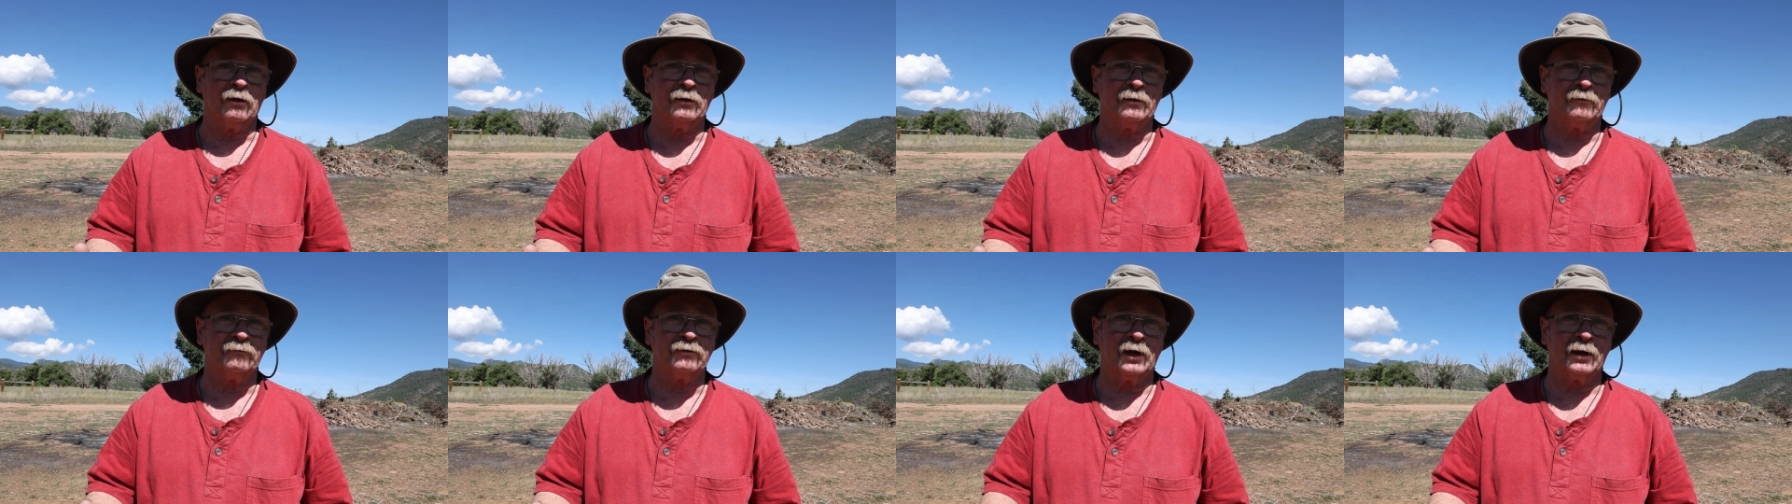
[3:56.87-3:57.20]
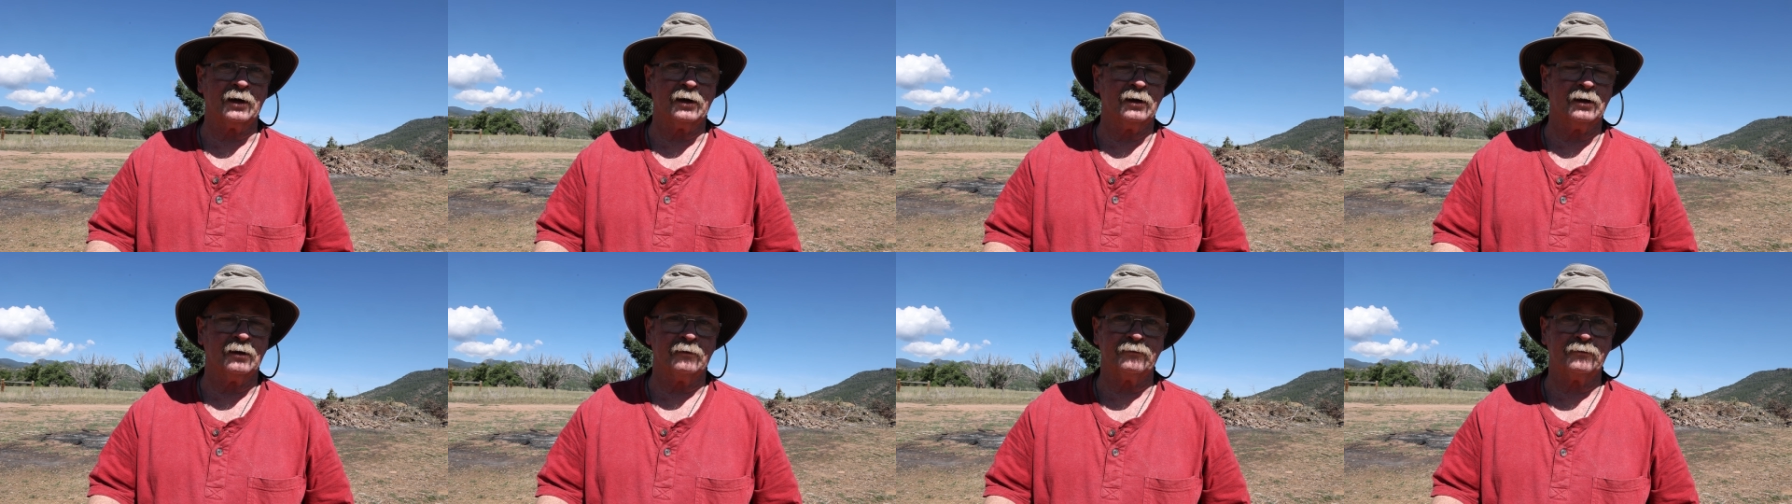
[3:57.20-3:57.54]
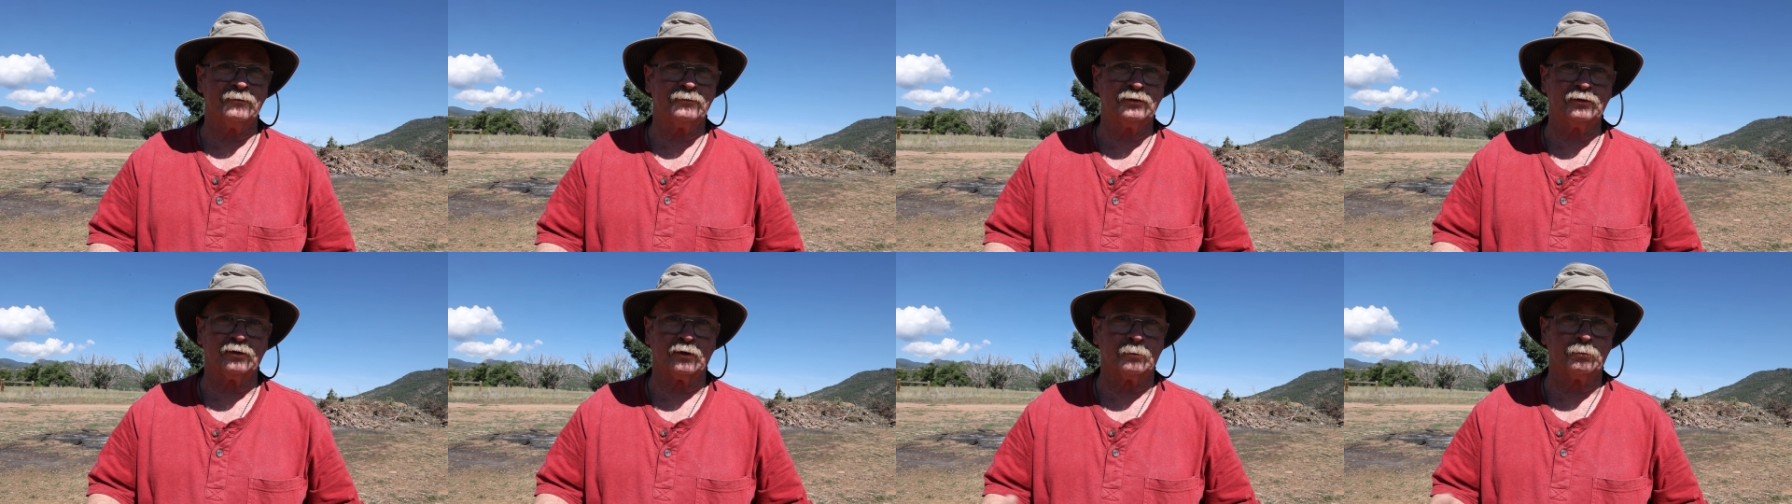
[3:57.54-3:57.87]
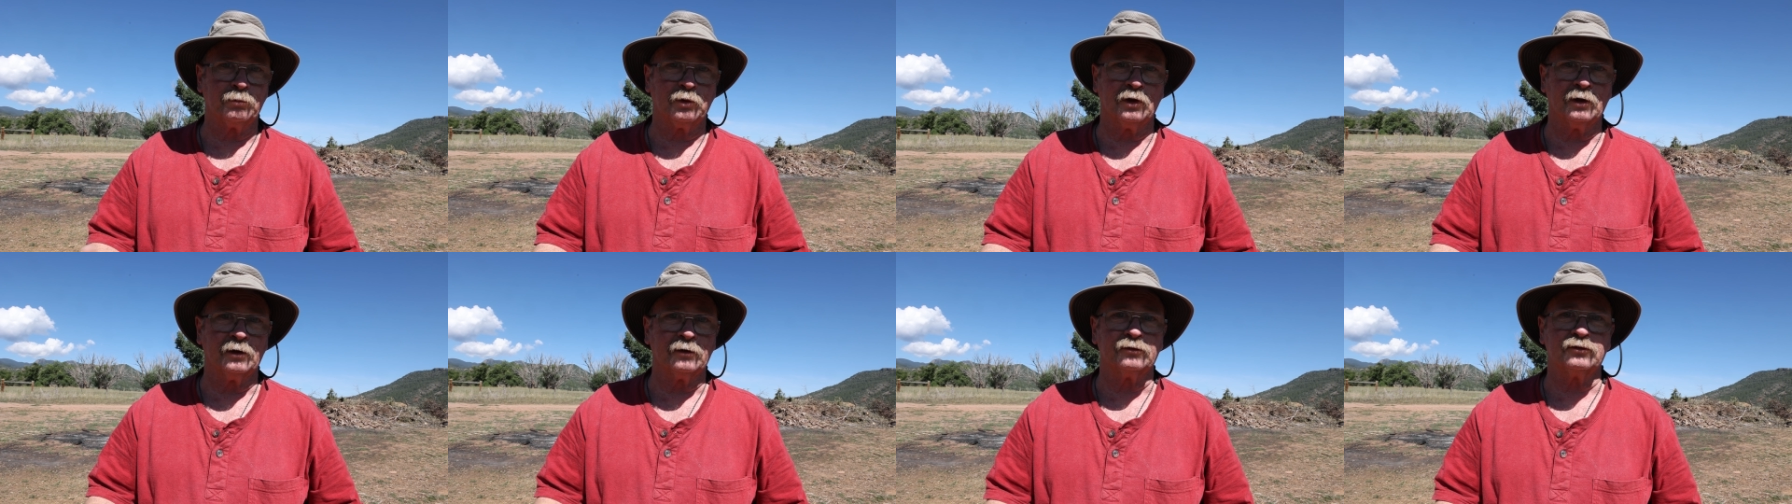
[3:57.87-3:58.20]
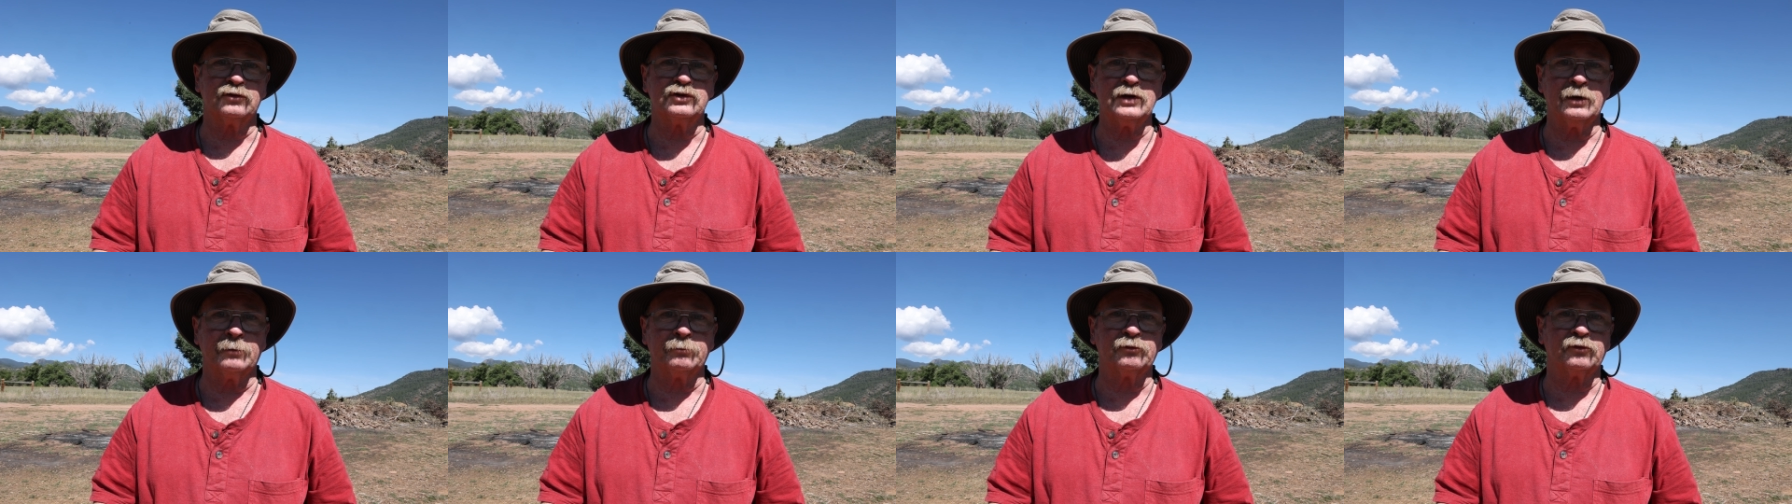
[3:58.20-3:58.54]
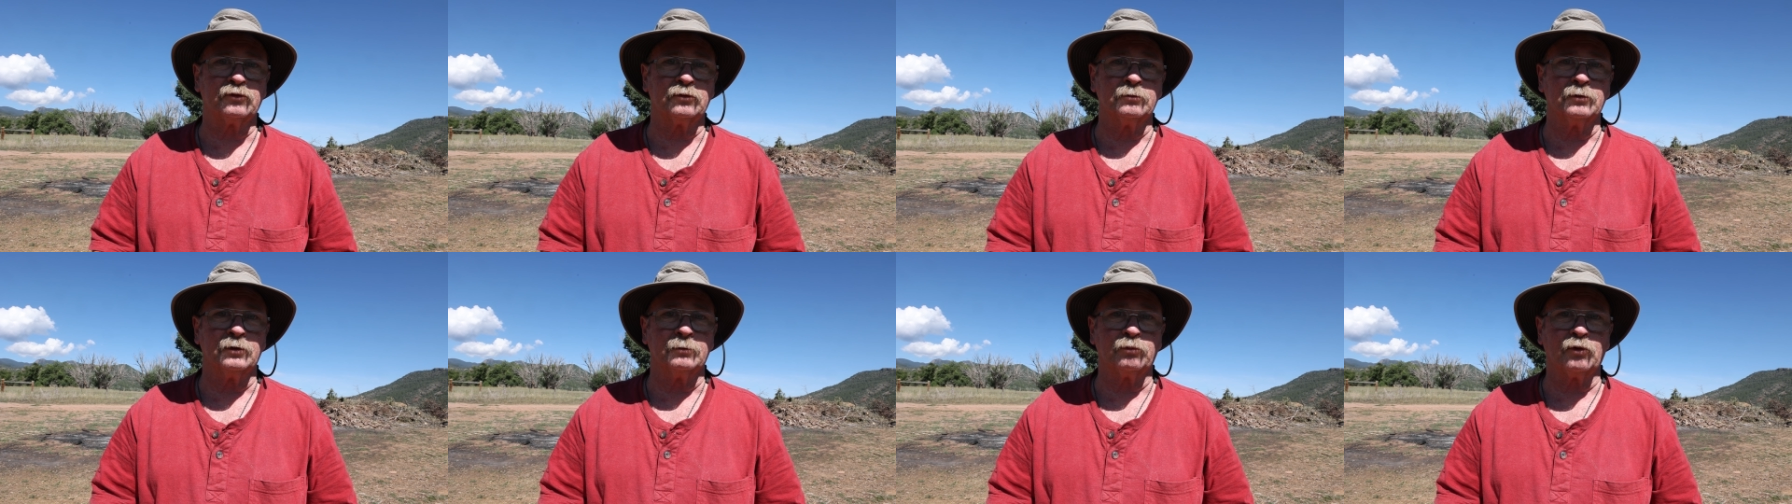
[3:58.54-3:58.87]
They've got enough surplus chips
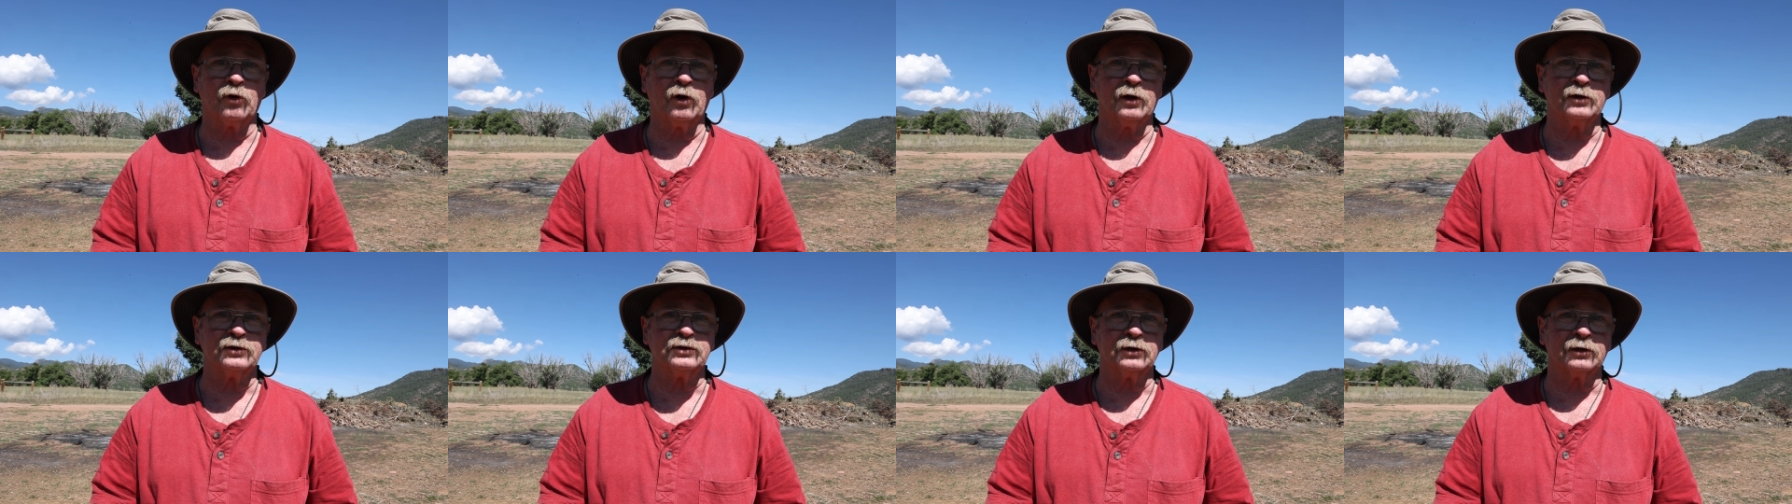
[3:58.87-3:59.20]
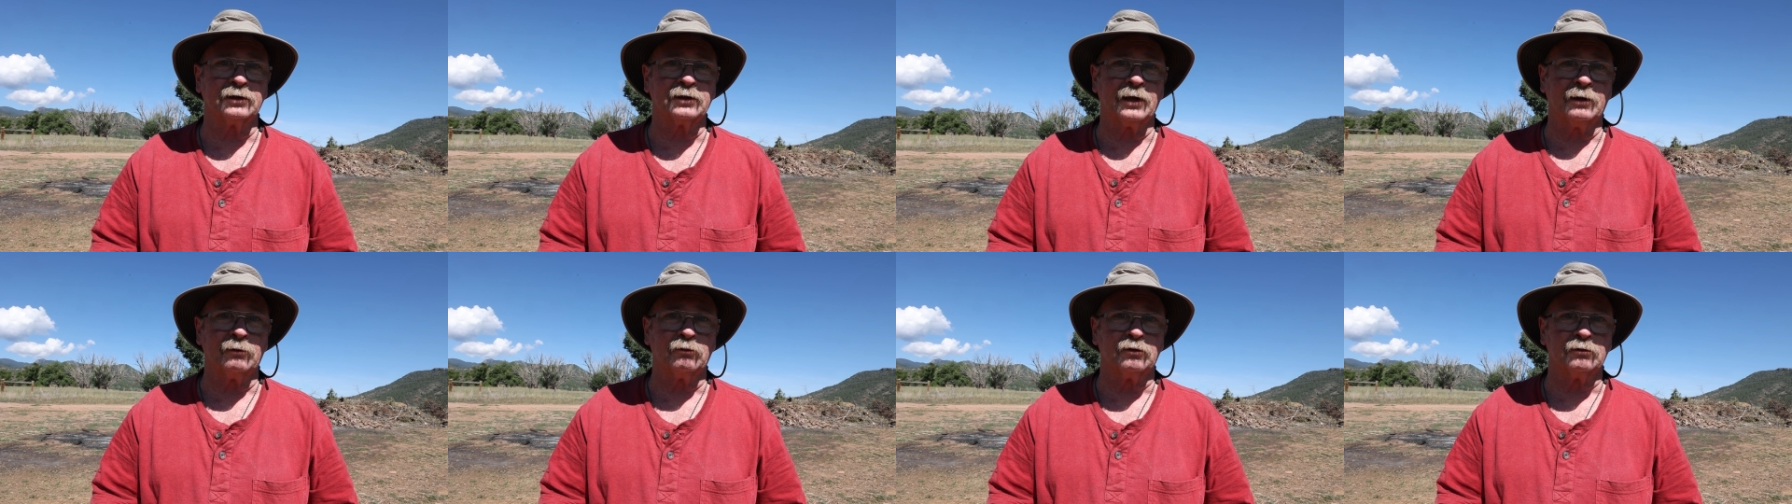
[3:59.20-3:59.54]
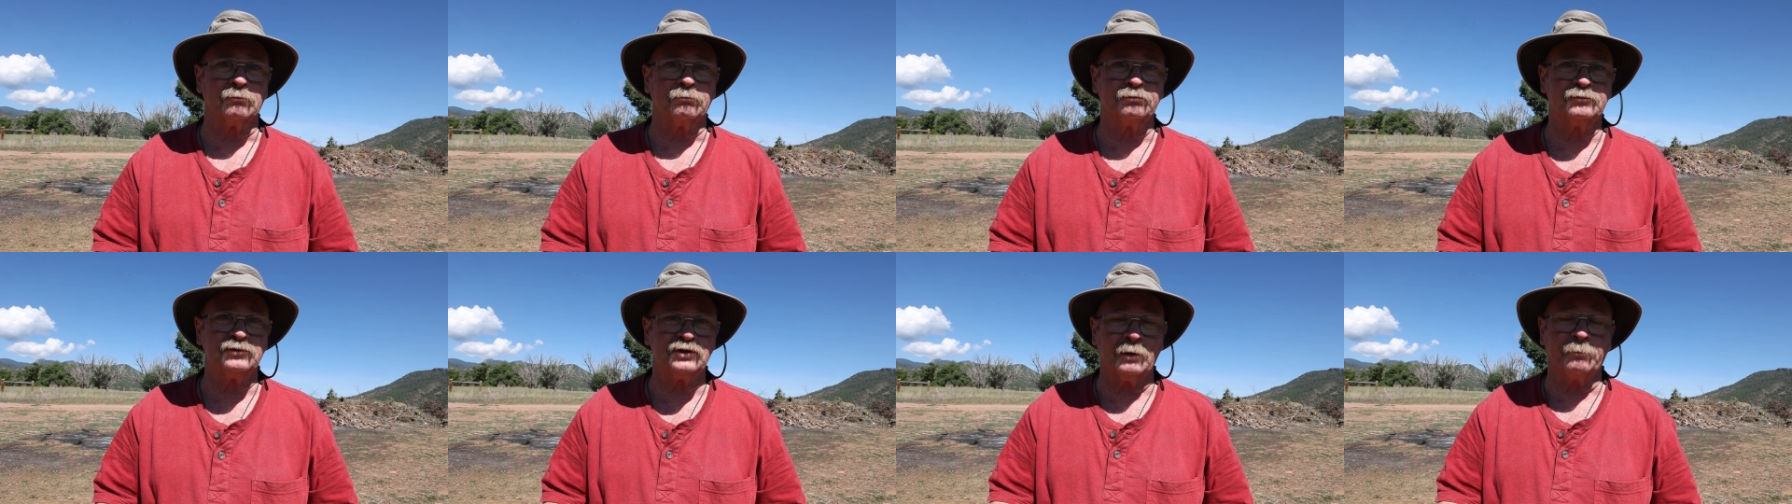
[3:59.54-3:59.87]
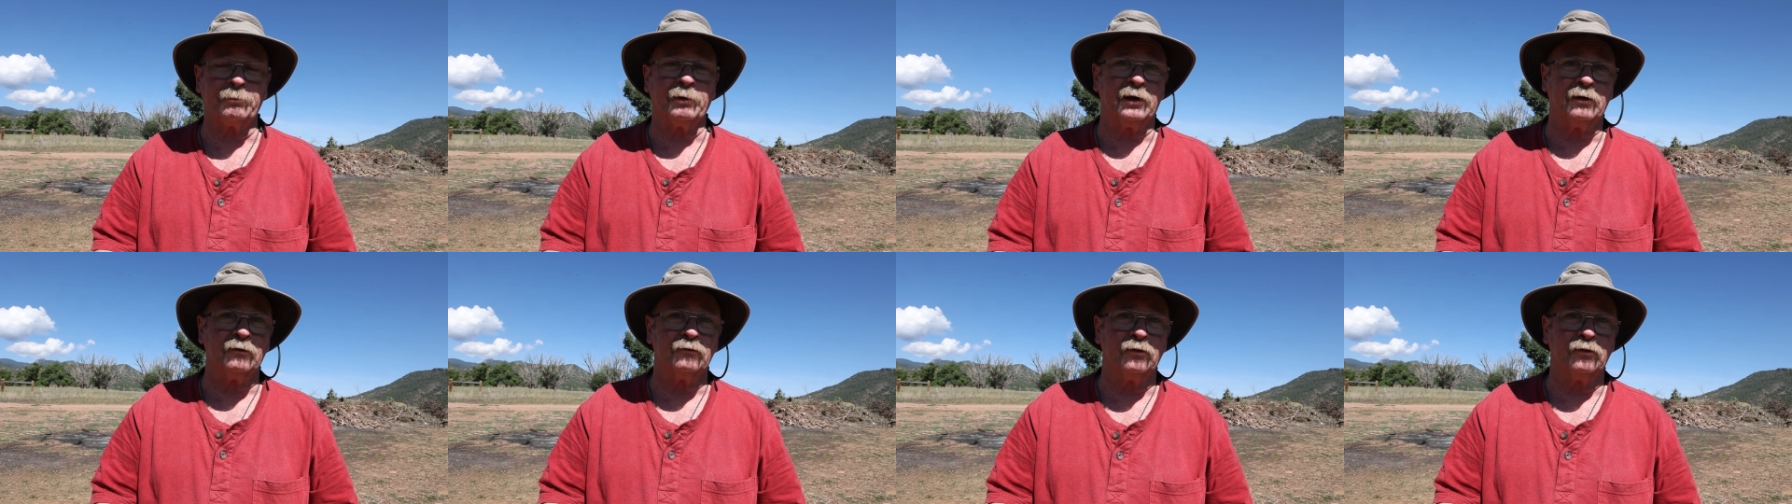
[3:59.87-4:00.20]
from the project they were chipping